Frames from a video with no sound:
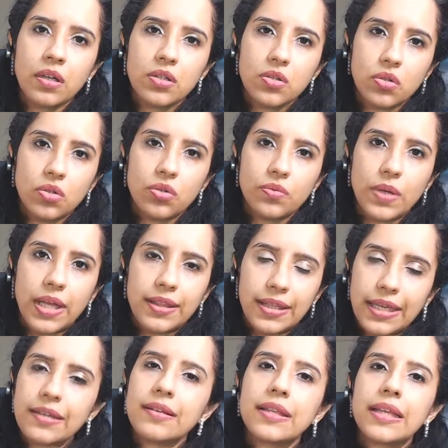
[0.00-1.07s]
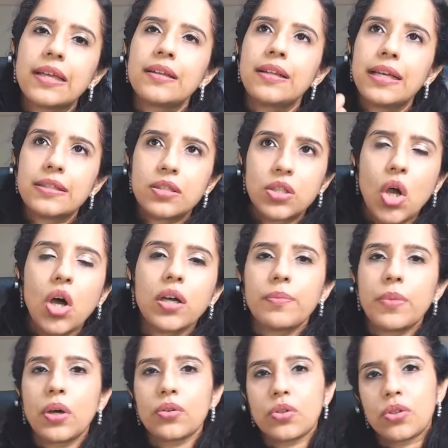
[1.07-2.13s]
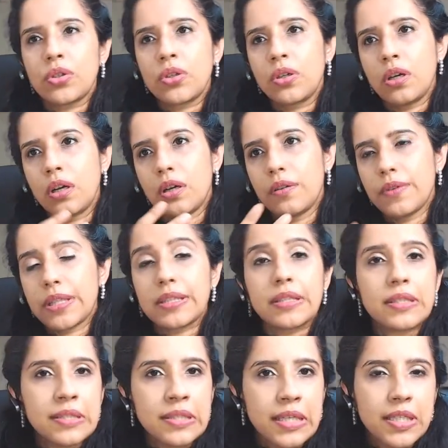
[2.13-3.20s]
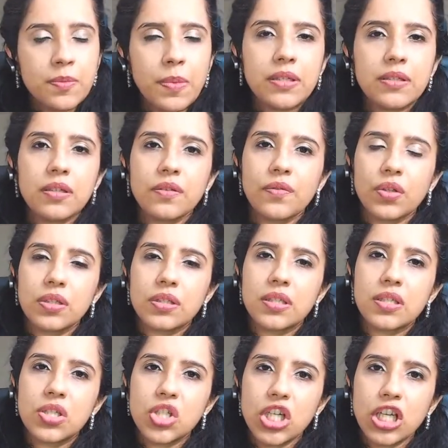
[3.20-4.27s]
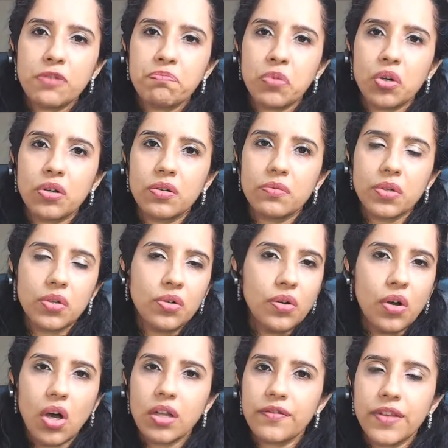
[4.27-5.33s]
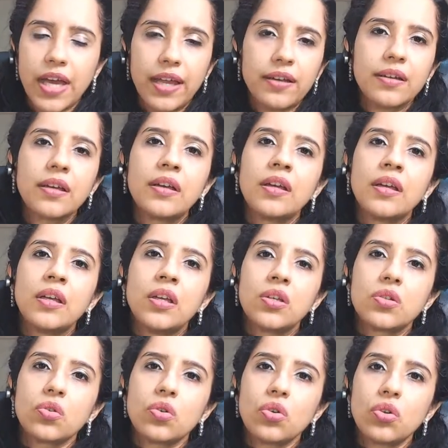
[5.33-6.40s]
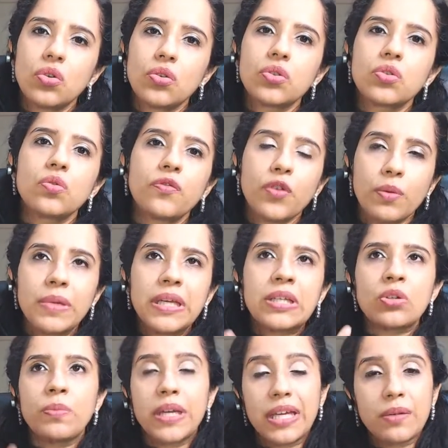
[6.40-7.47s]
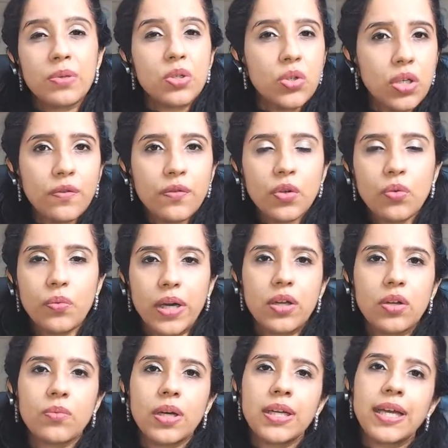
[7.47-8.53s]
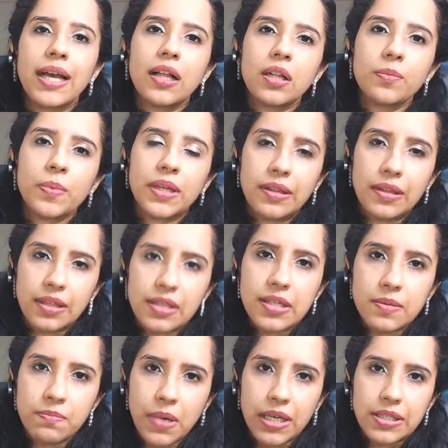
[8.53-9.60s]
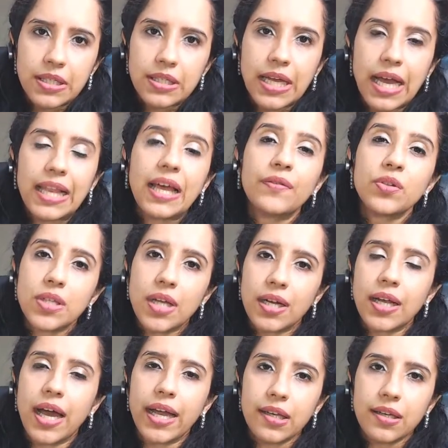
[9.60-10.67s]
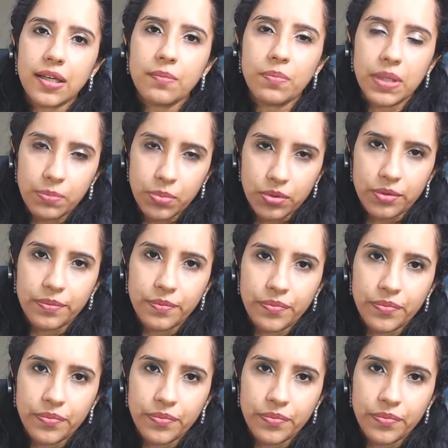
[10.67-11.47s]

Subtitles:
So and then let's talk about whether this is expensive or this is cheap or all of that. So to for me to be able to give you one-on-one help in this budget, I'll have to start hiring people.